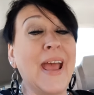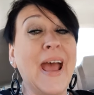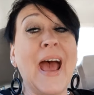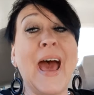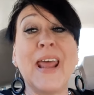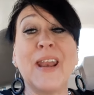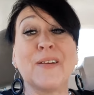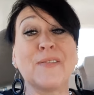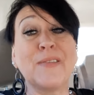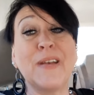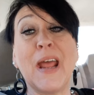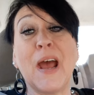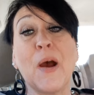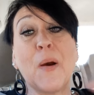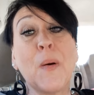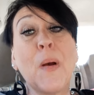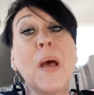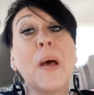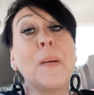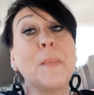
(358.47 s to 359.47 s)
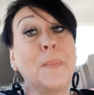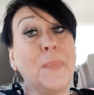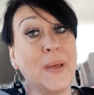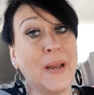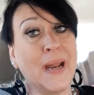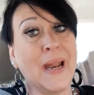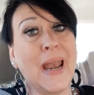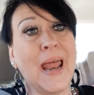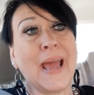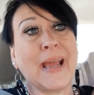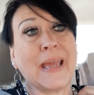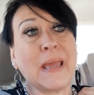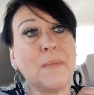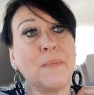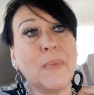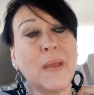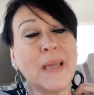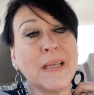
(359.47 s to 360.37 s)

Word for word: I don't know but I like it.